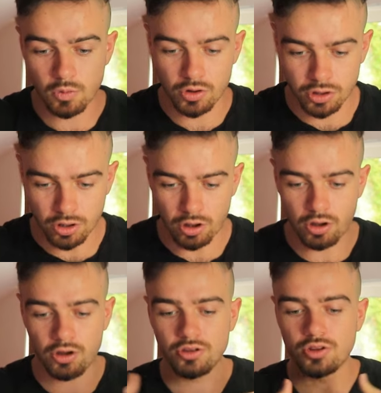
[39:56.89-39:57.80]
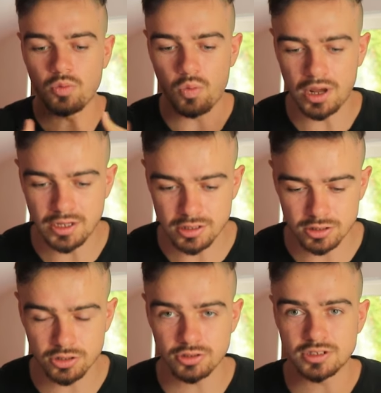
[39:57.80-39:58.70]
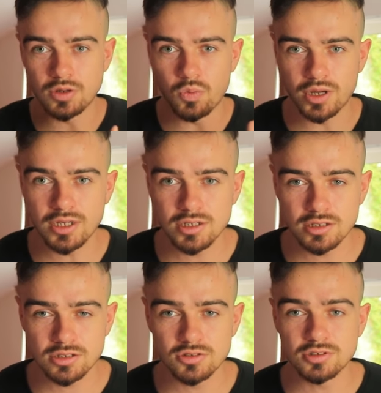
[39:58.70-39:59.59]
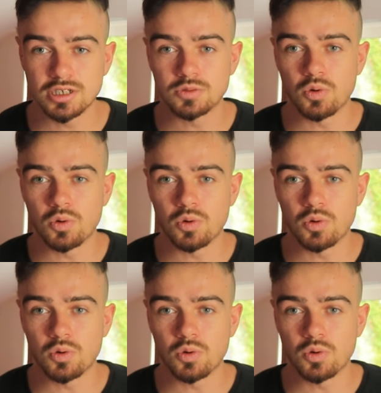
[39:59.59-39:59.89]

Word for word: where all the waiters and waitresses